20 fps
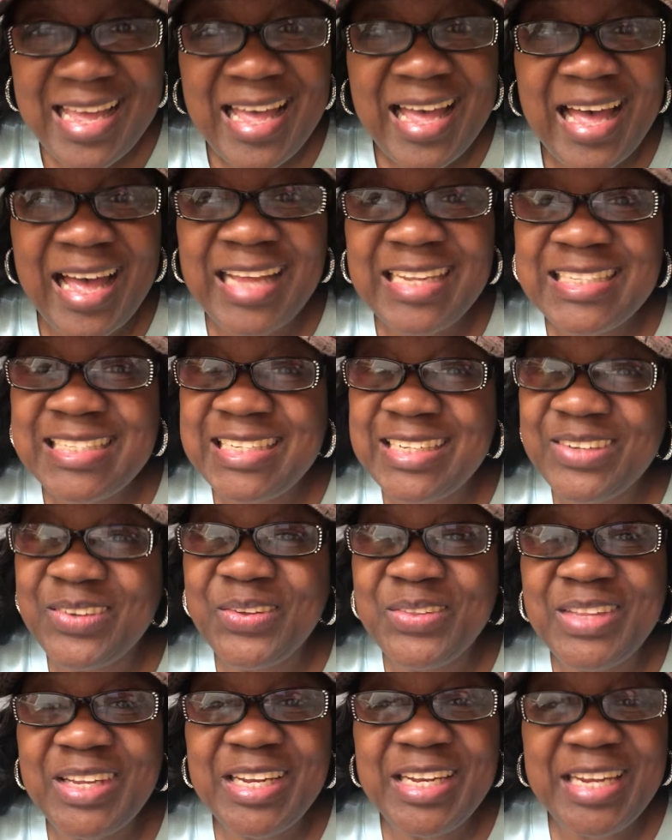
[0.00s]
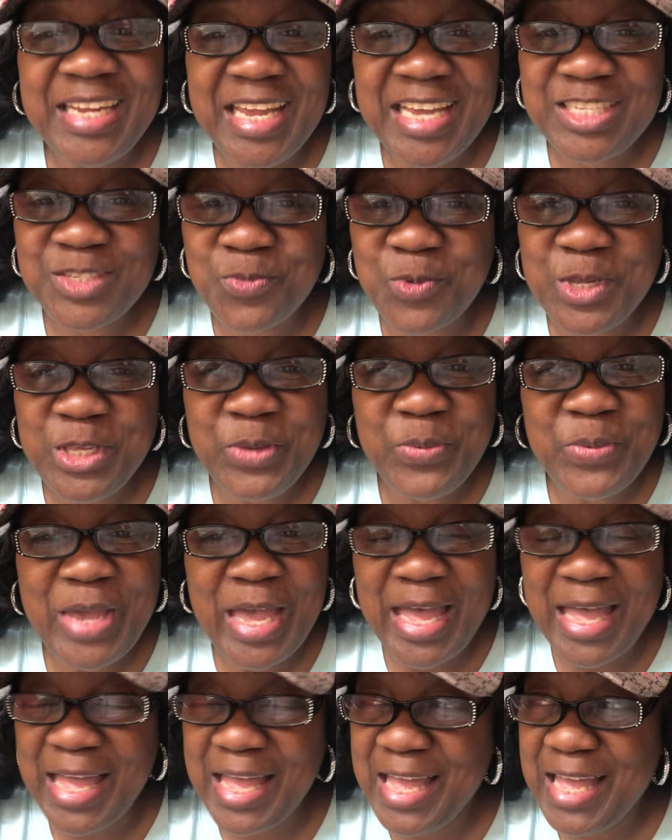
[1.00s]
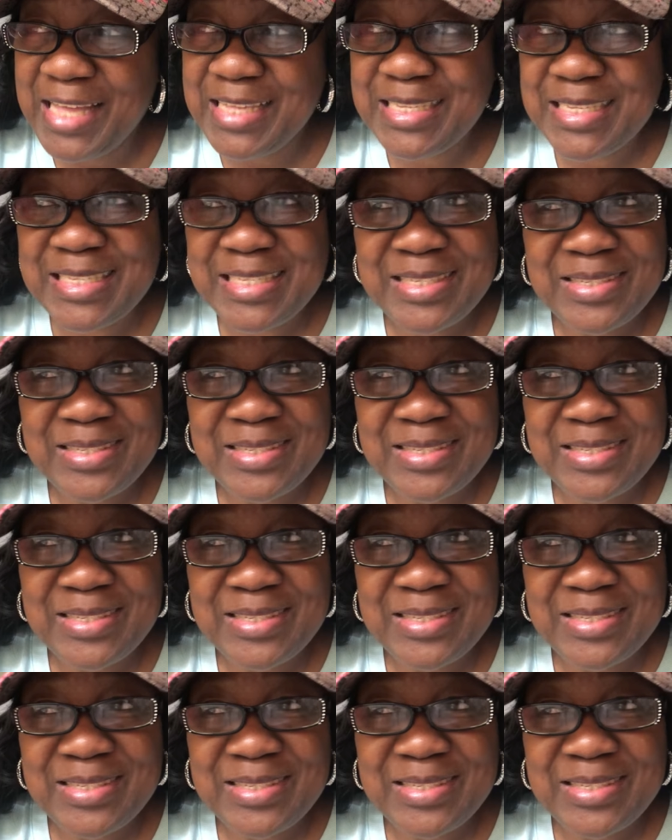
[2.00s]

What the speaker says: until the next one, you guys,